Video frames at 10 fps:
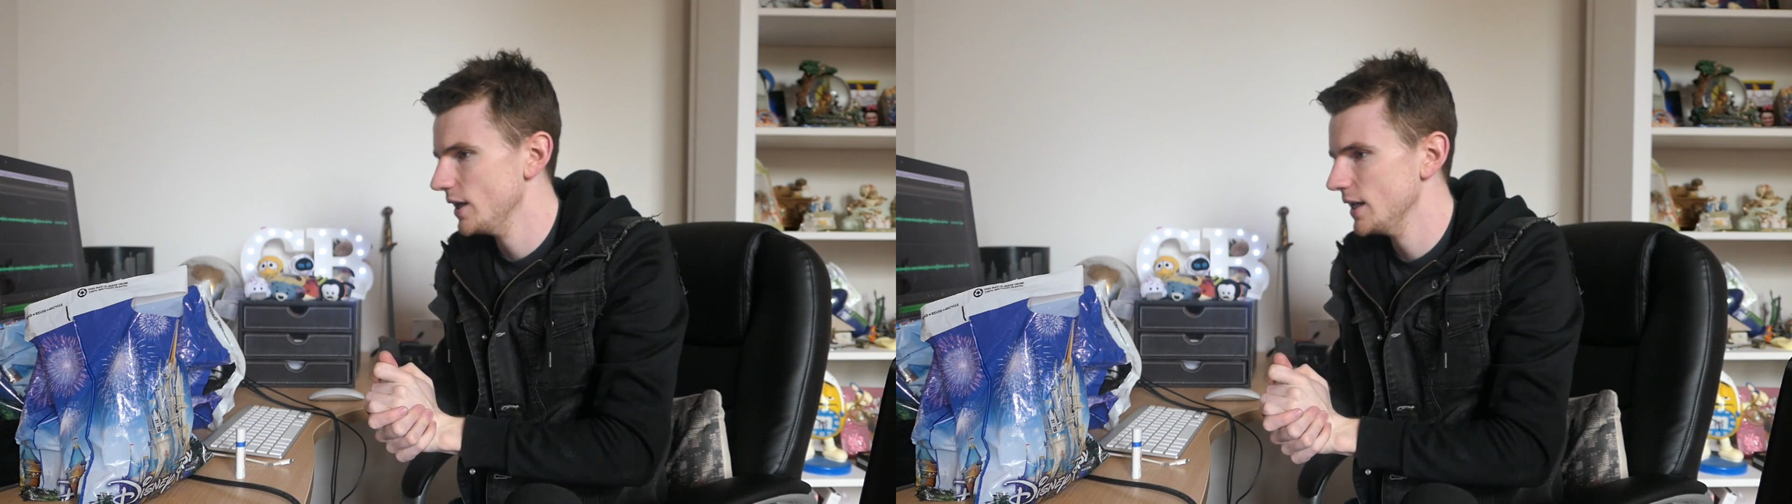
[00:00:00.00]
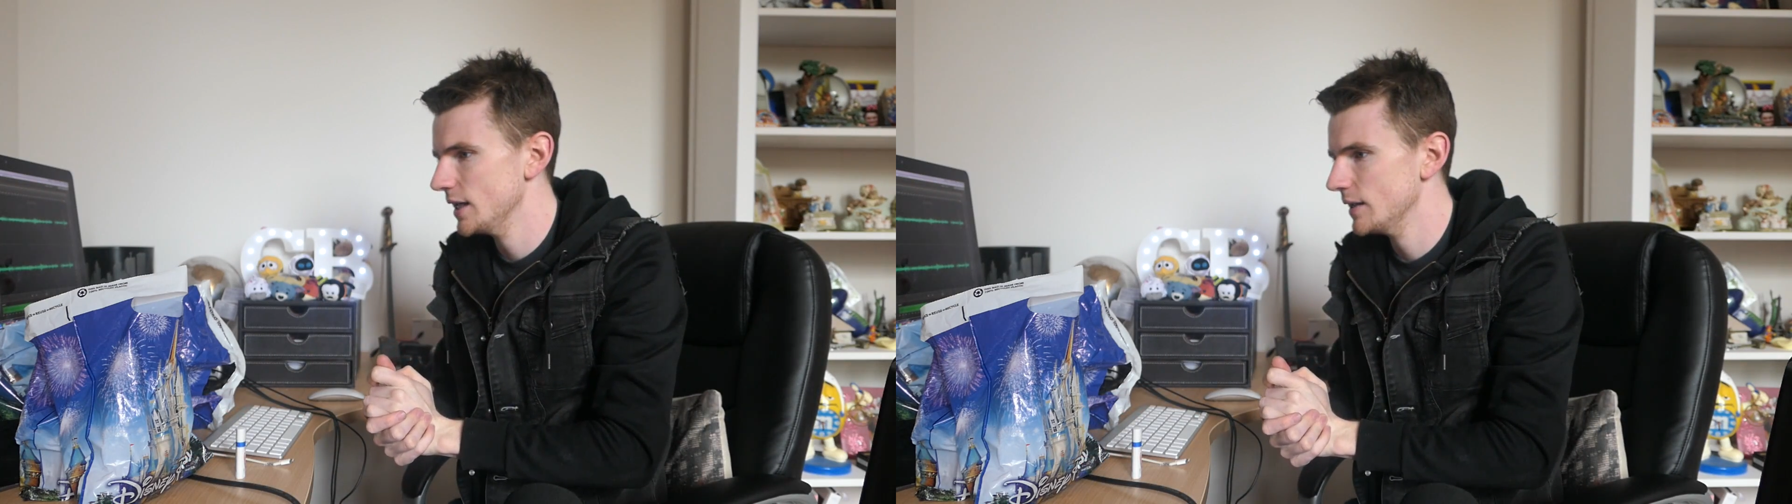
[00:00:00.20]

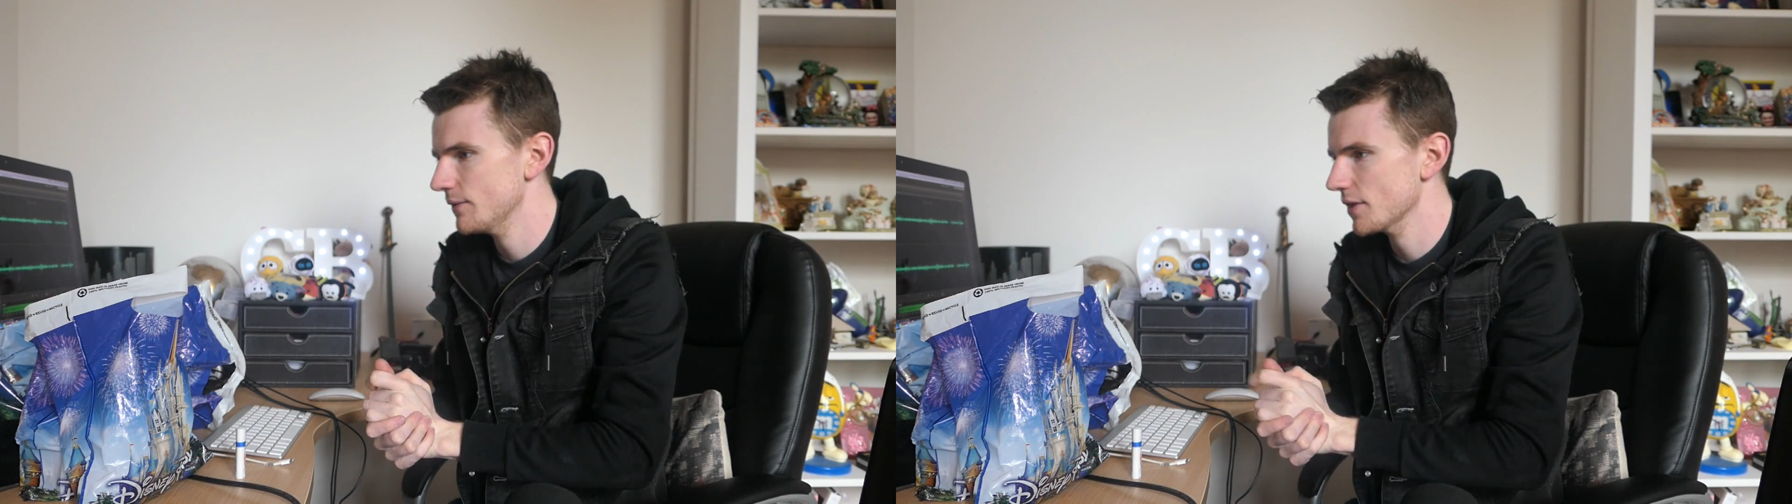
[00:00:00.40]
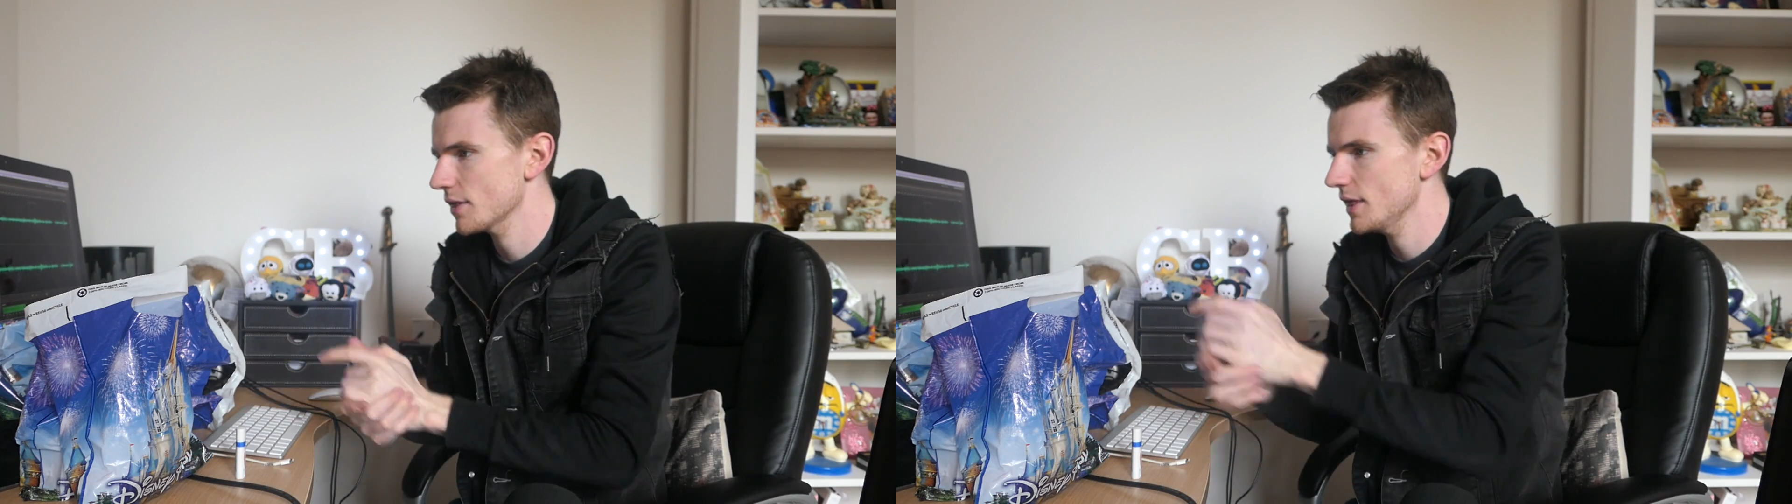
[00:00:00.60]

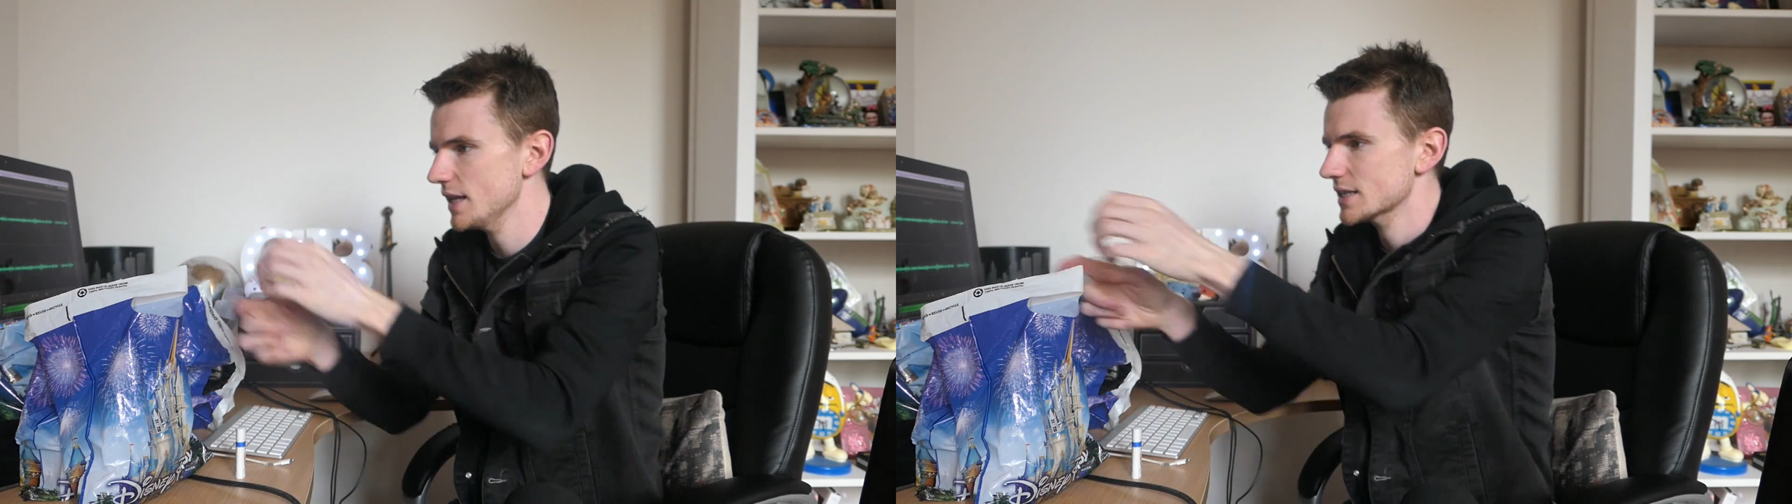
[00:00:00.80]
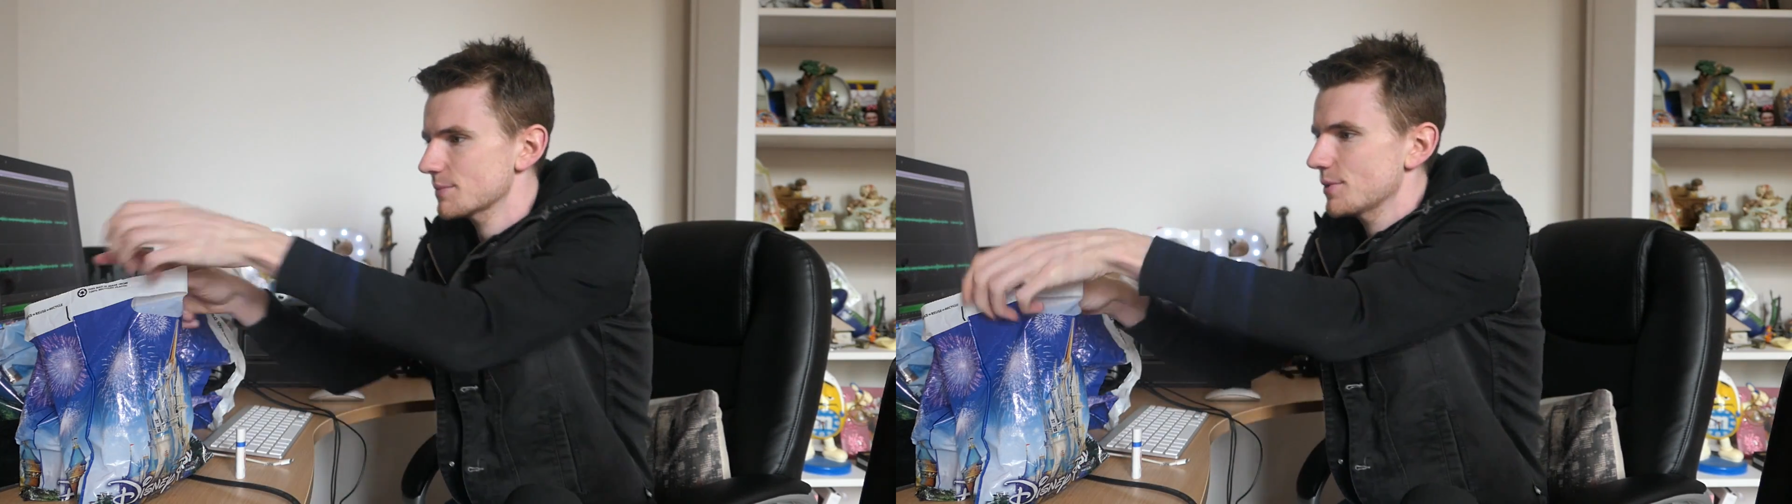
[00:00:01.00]

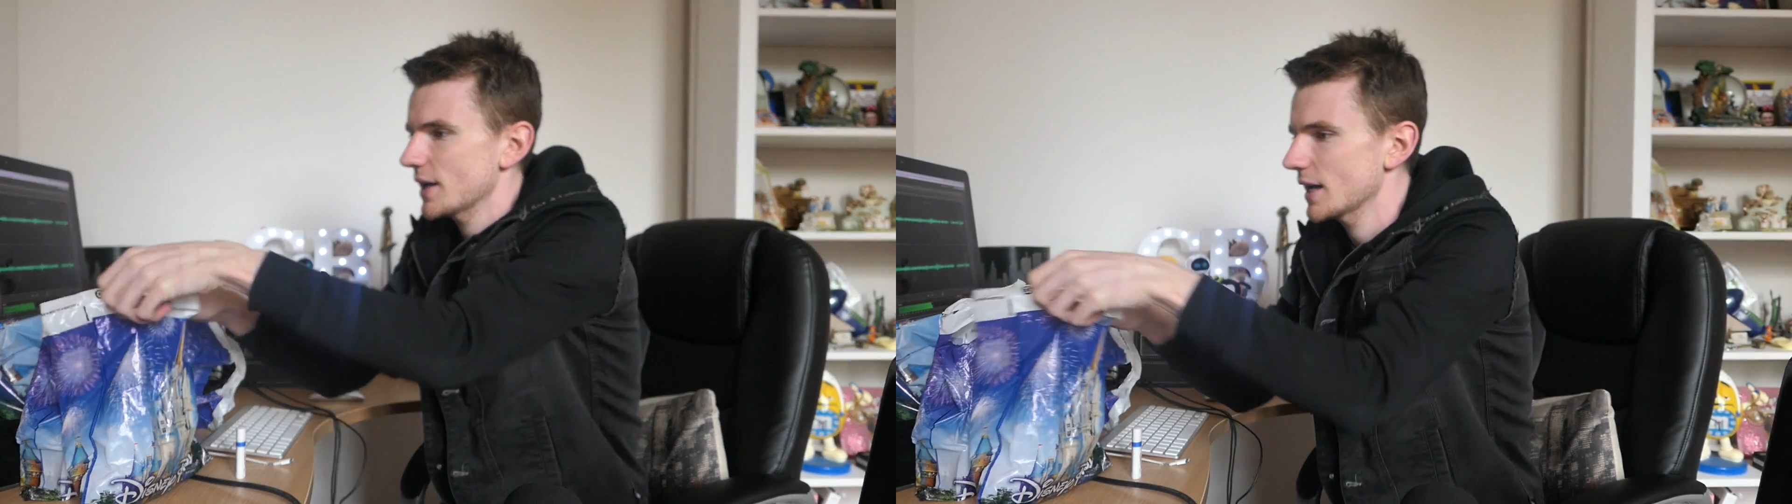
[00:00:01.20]
with this